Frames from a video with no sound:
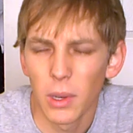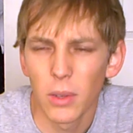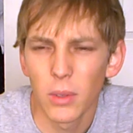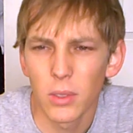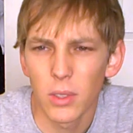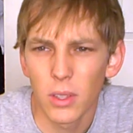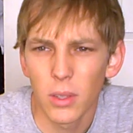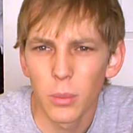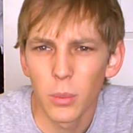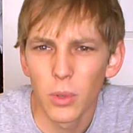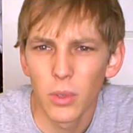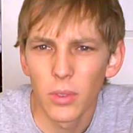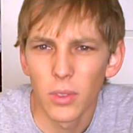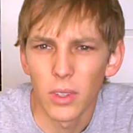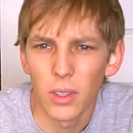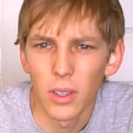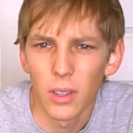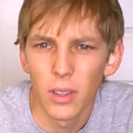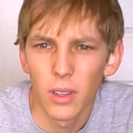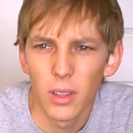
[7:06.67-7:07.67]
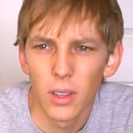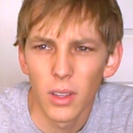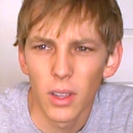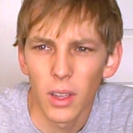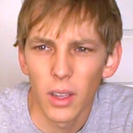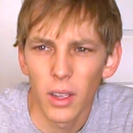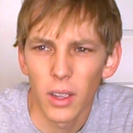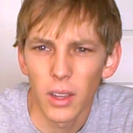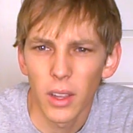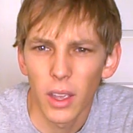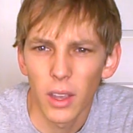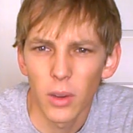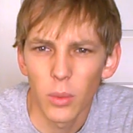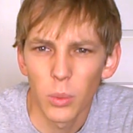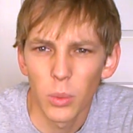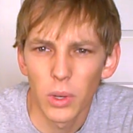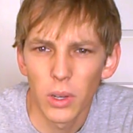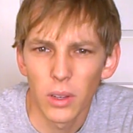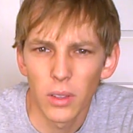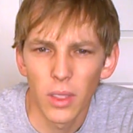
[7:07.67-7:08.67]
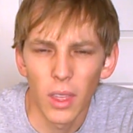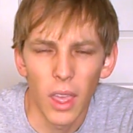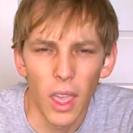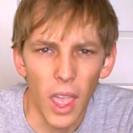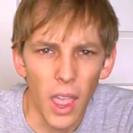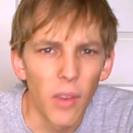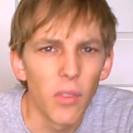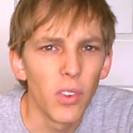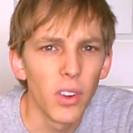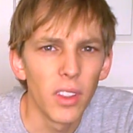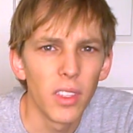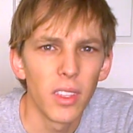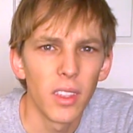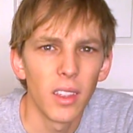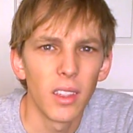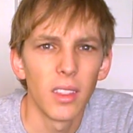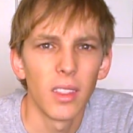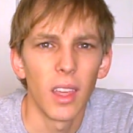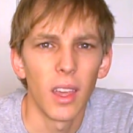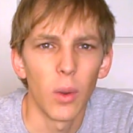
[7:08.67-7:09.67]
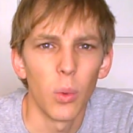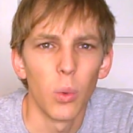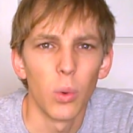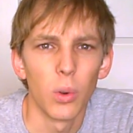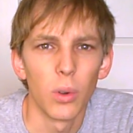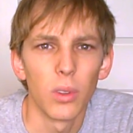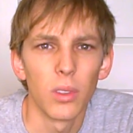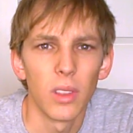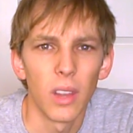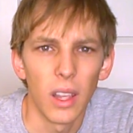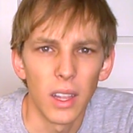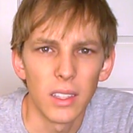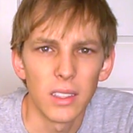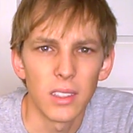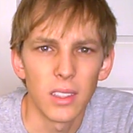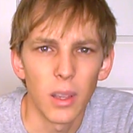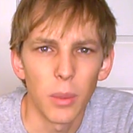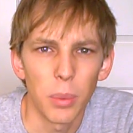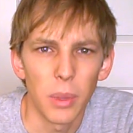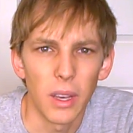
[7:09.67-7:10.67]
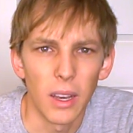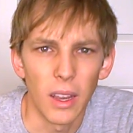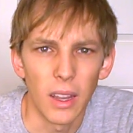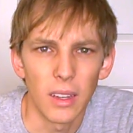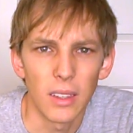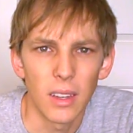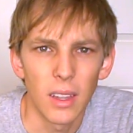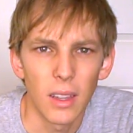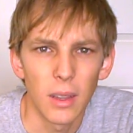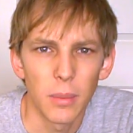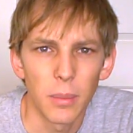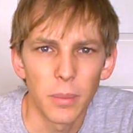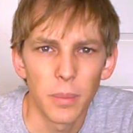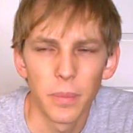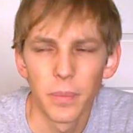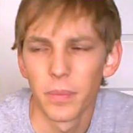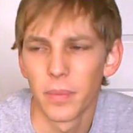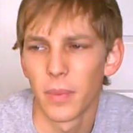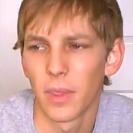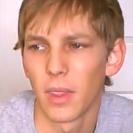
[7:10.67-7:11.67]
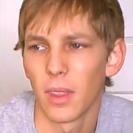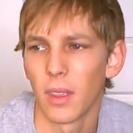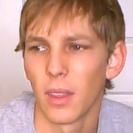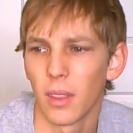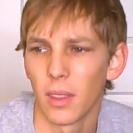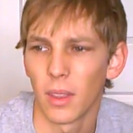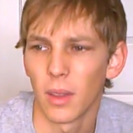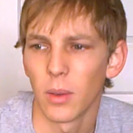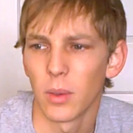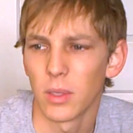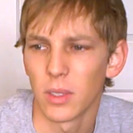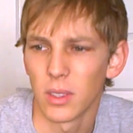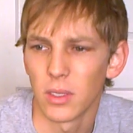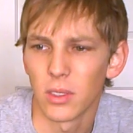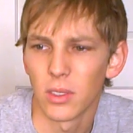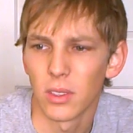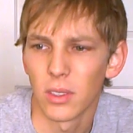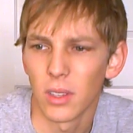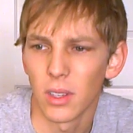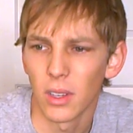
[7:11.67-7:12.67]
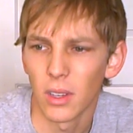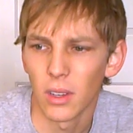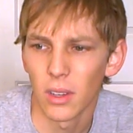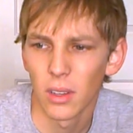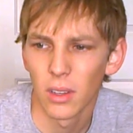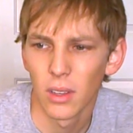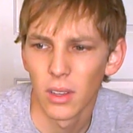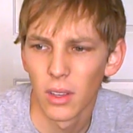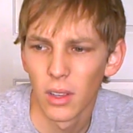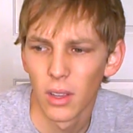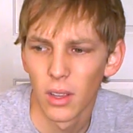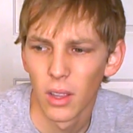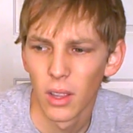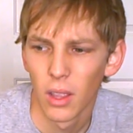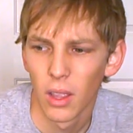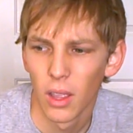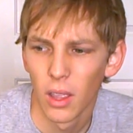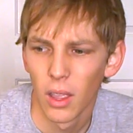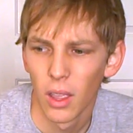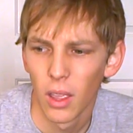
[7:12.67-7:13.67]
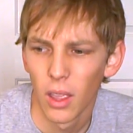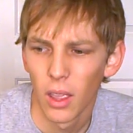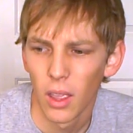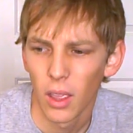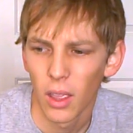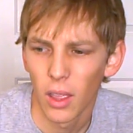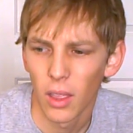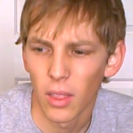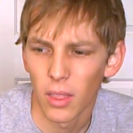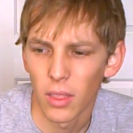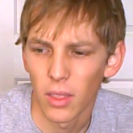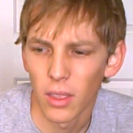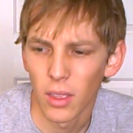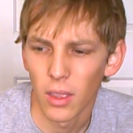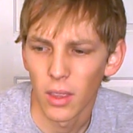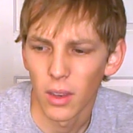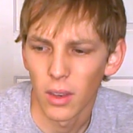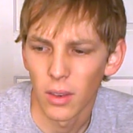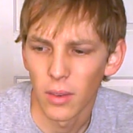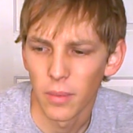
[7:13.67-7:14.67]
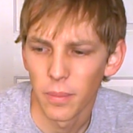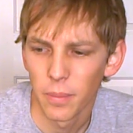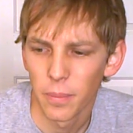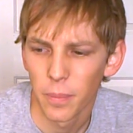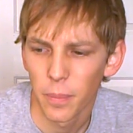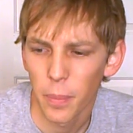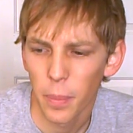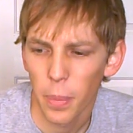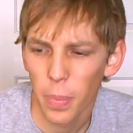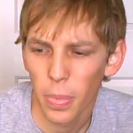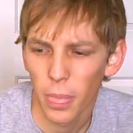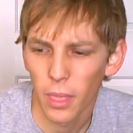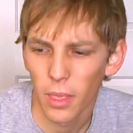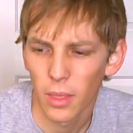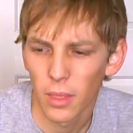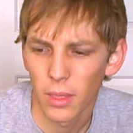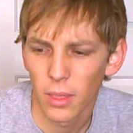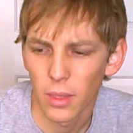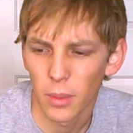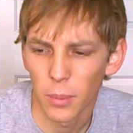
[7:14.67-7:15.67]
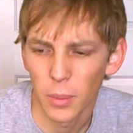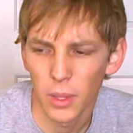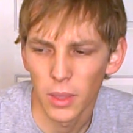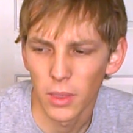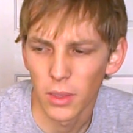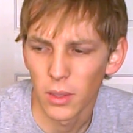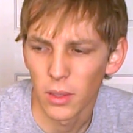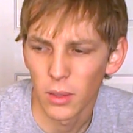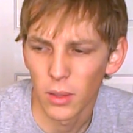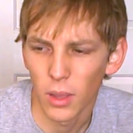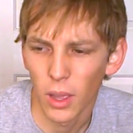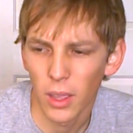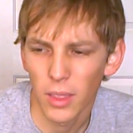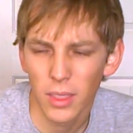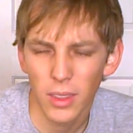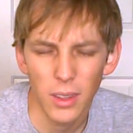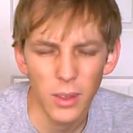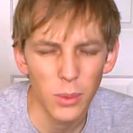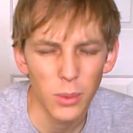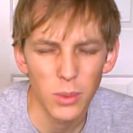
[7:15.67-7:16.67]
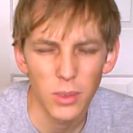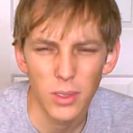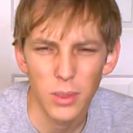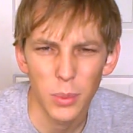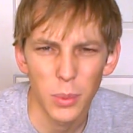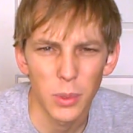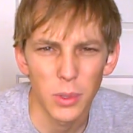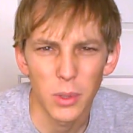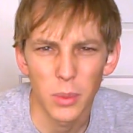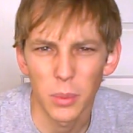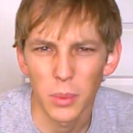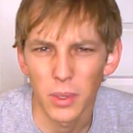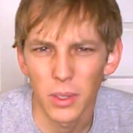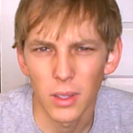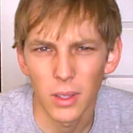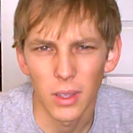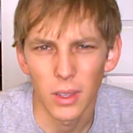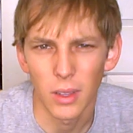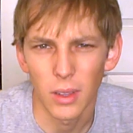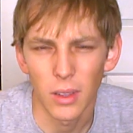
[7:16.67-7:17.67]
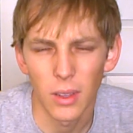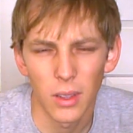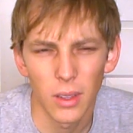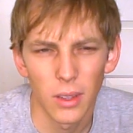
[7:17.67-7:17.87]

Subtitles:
it was a good movie. Kind of weird that everything in that world lights up at nighttime. That was interesting. And then they made the... I think it was supposed to be, like...